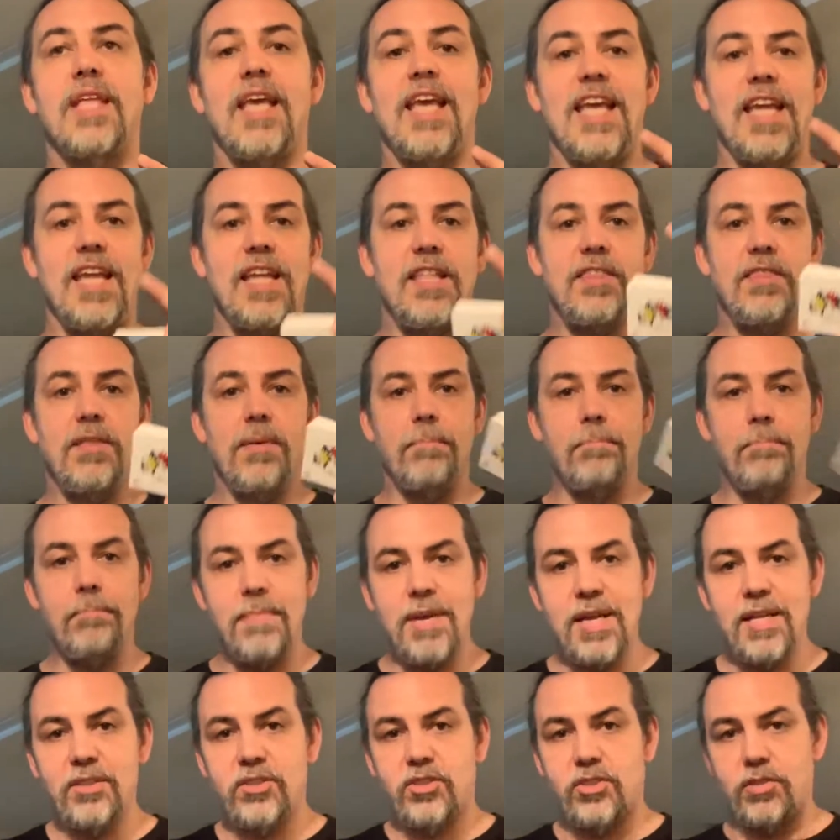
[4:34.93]
in the
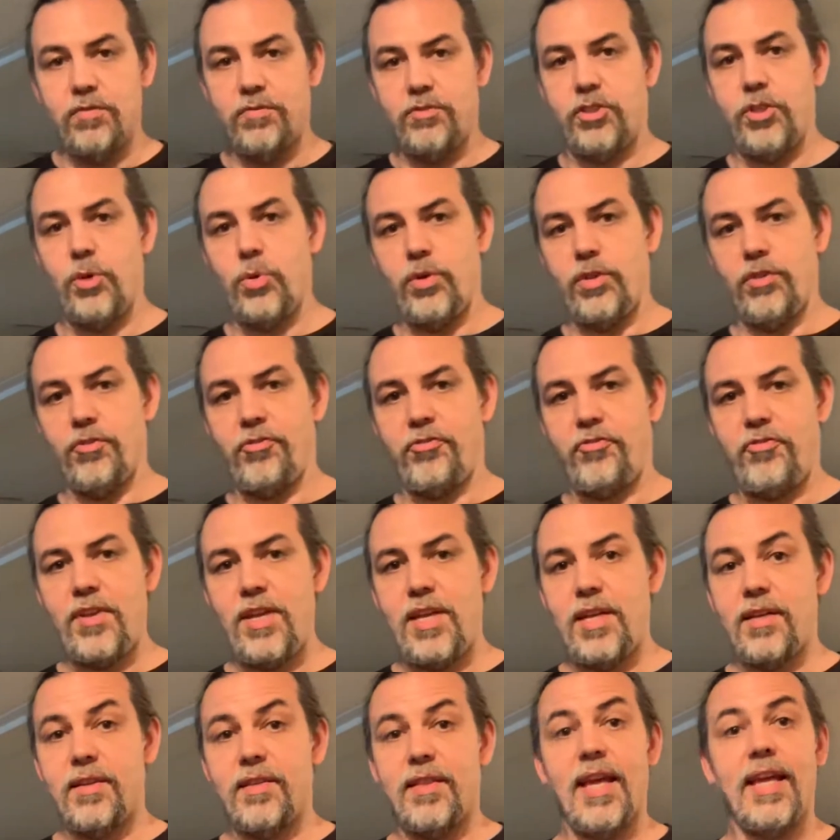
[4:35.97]
midst of doing the
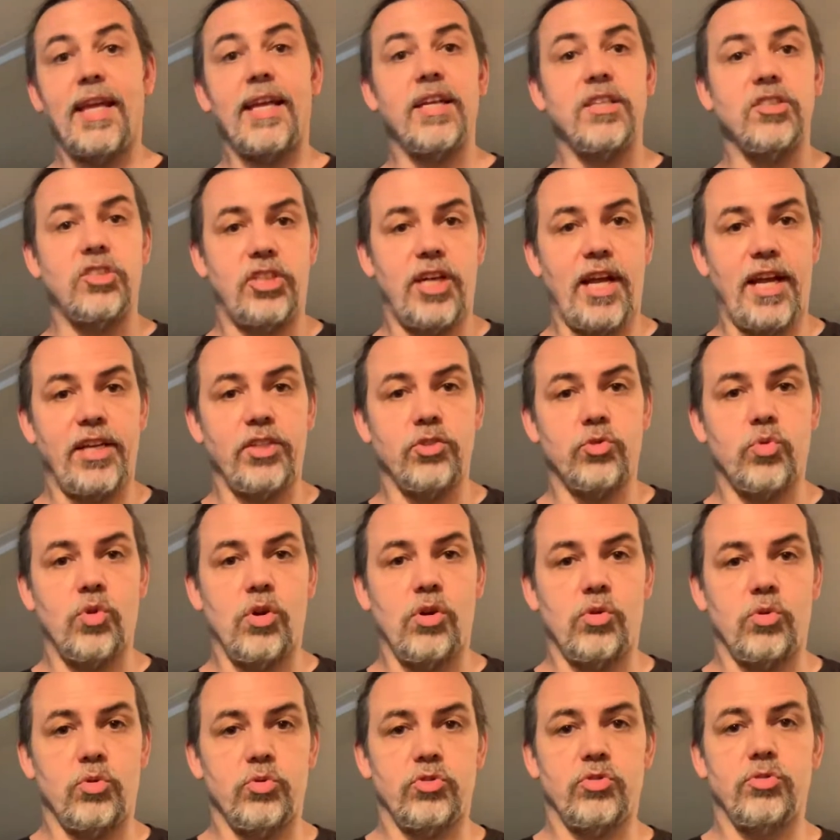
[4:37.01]
feat, they can change
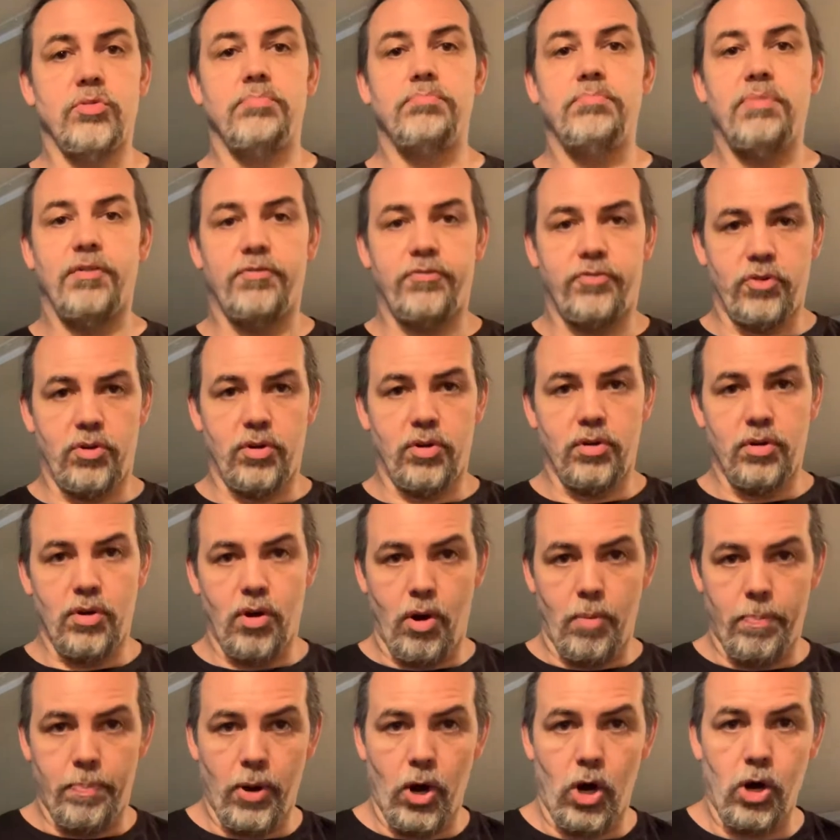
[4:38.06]
roles. But for our
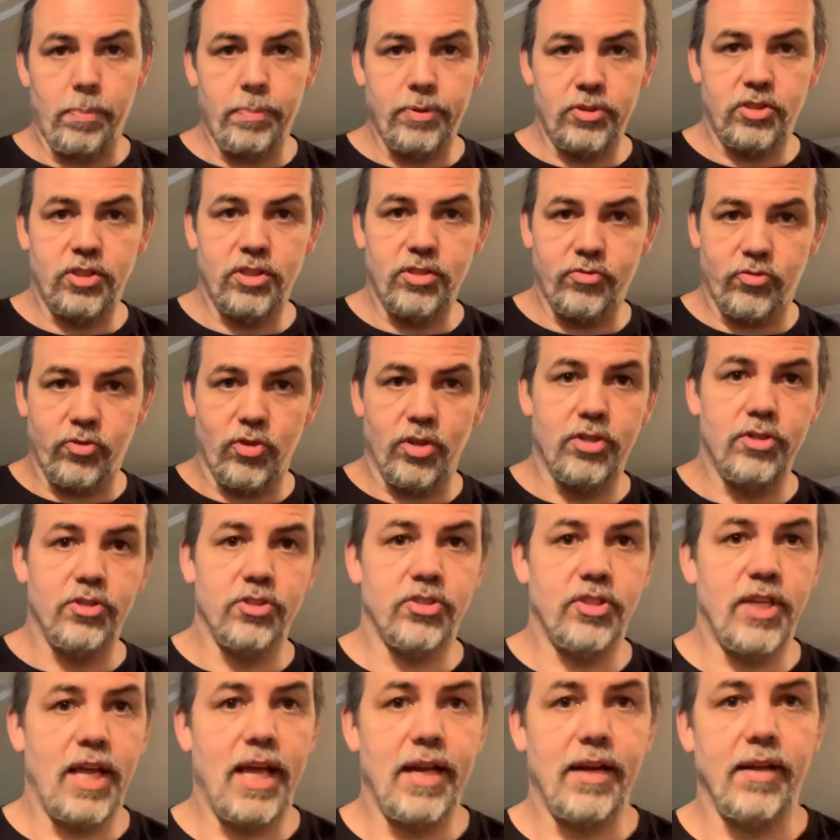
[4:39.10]
purposes, for
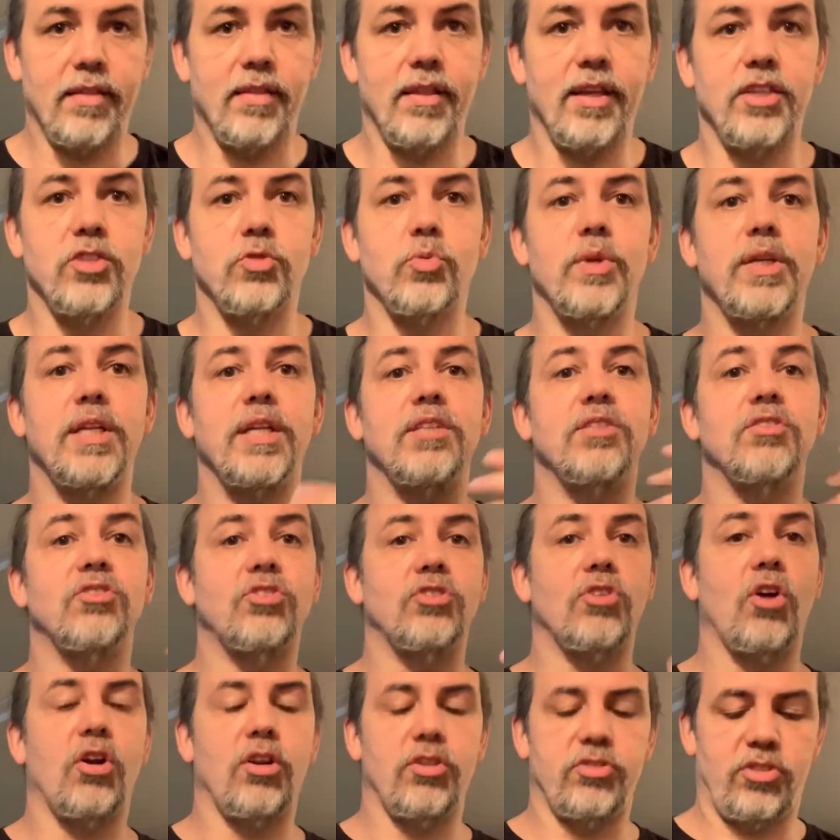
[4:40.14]
understanding things, we need to
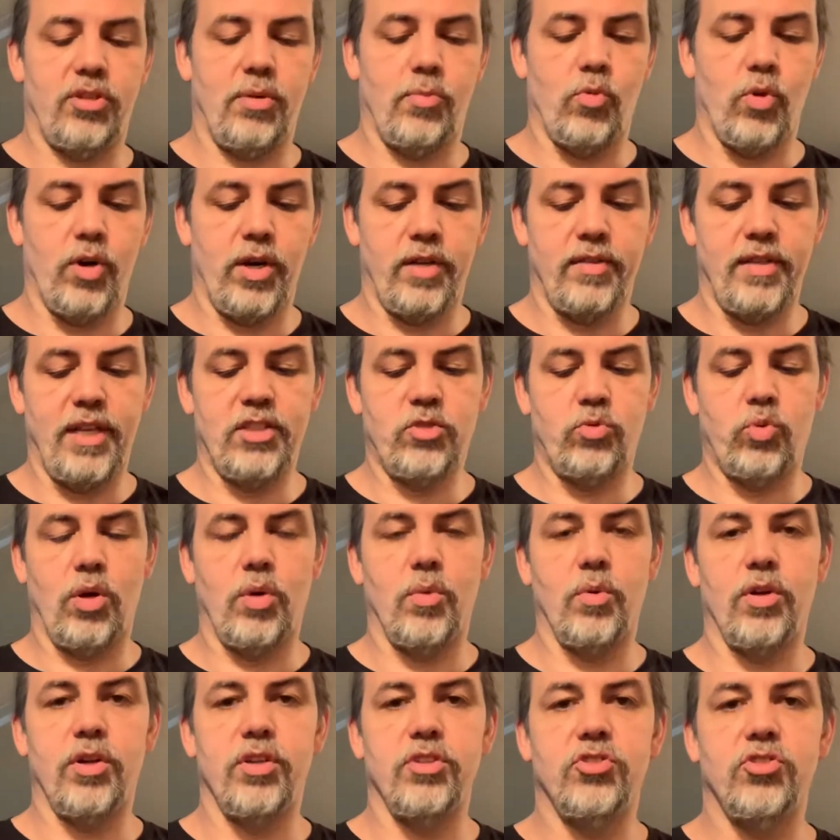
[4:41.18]
start somewhere, and that's where
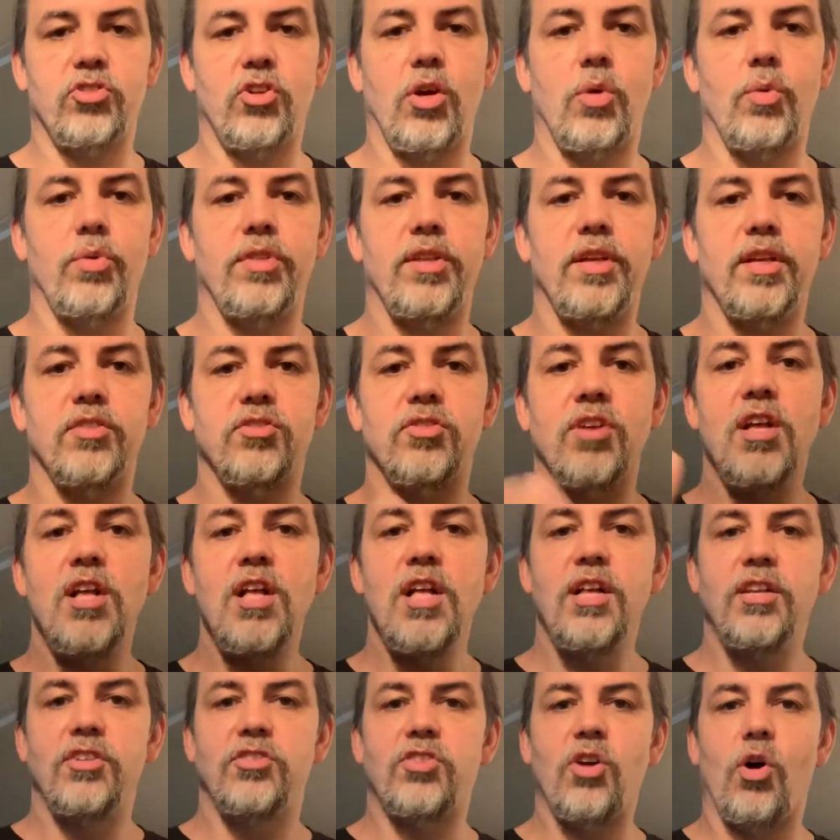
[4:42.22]
we're going to start with this.
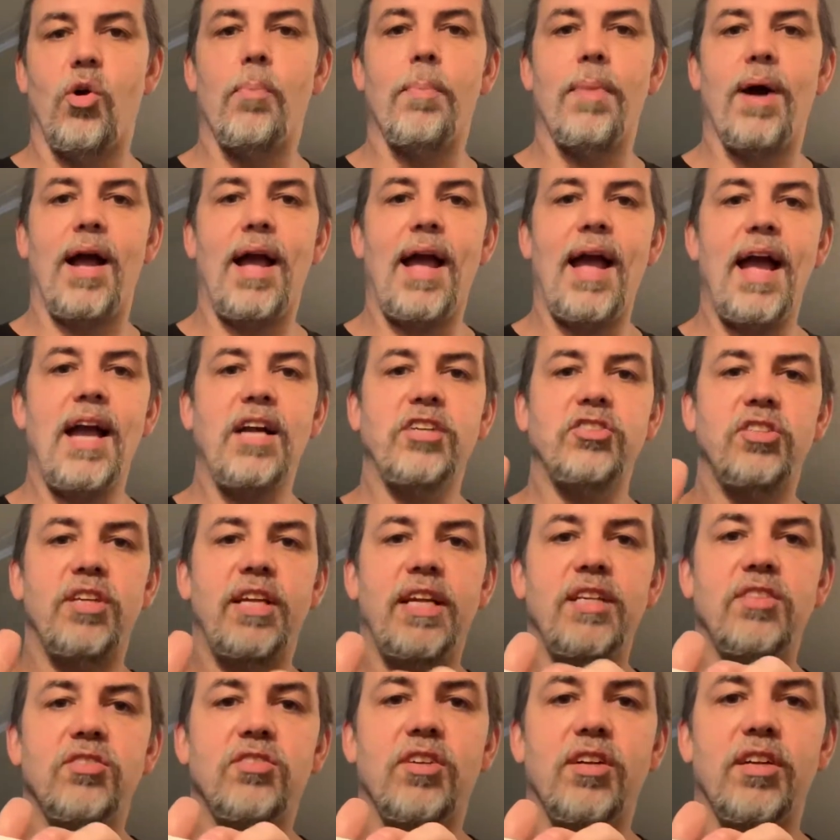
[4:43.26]
So my action
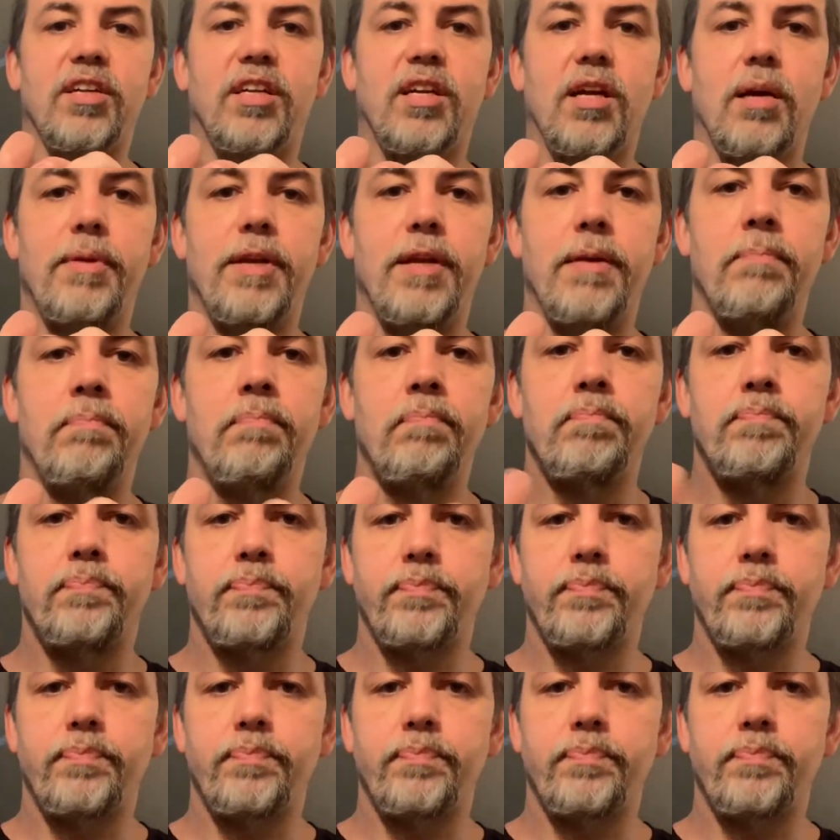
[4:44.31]
hand's going to come in,